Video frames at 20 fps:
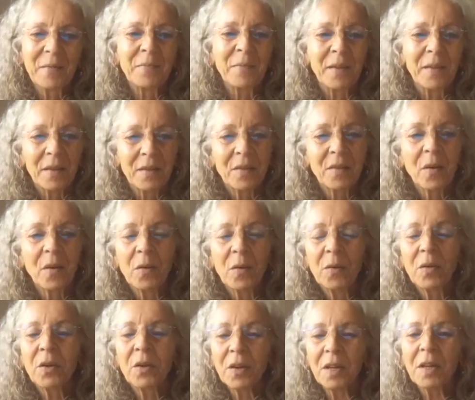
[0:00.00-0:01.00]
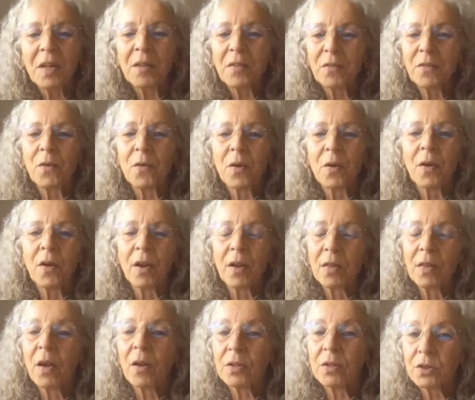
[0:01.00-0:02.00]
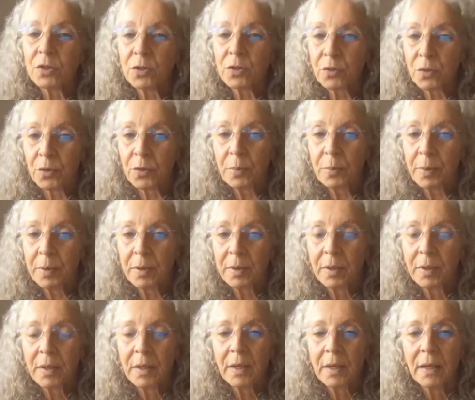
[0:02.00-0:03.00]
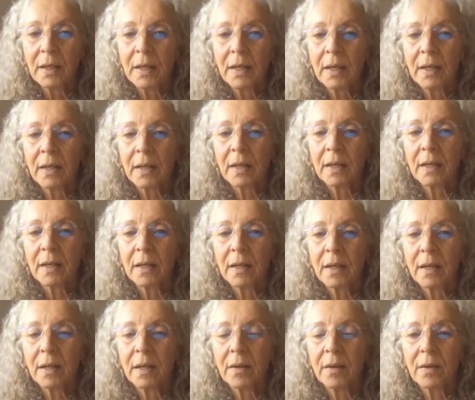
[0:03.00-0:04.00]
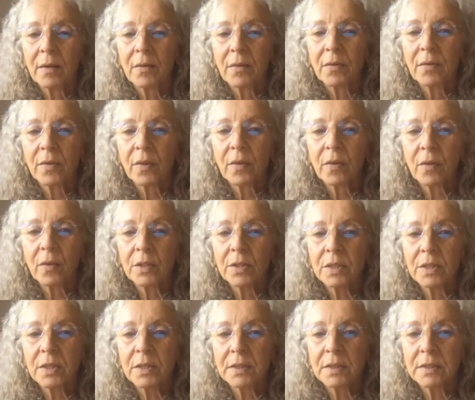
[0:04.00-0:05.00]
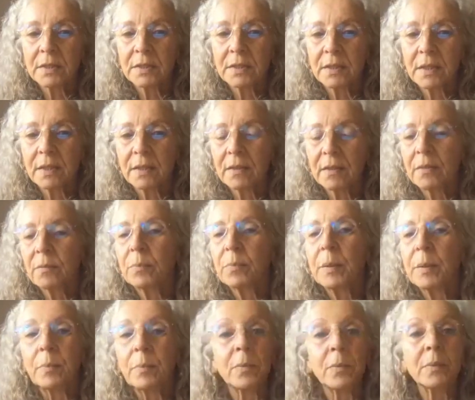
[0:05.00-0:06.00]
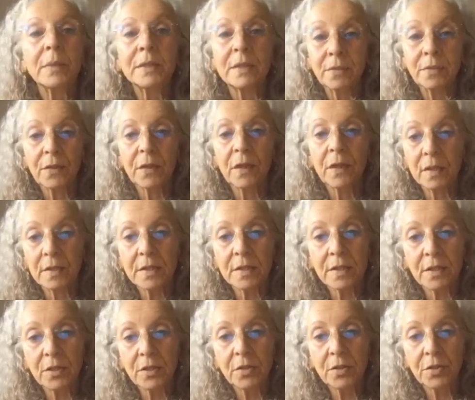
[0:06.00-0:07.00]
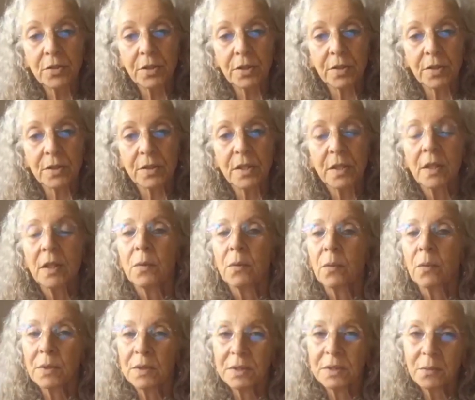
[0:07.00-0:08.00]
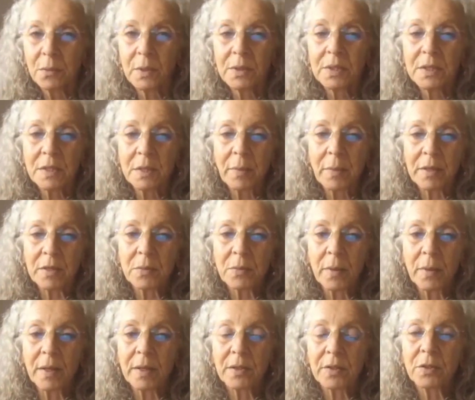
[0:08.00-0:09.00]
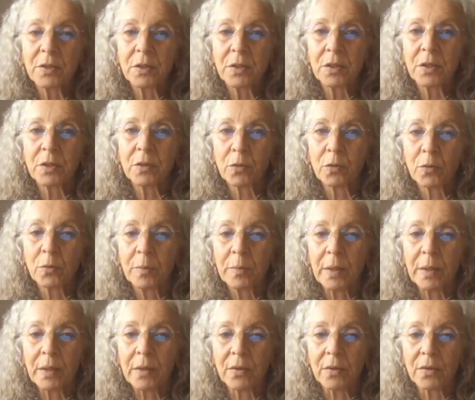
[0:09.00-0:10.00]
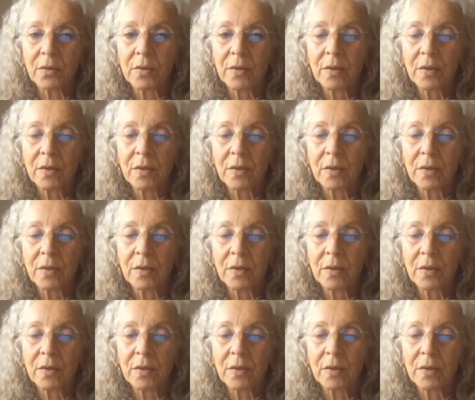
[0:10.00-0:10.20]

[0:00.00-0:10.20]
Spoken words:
So cooking for a larger group. So the question is, people with different constitutions, what's the best way to cook group meals?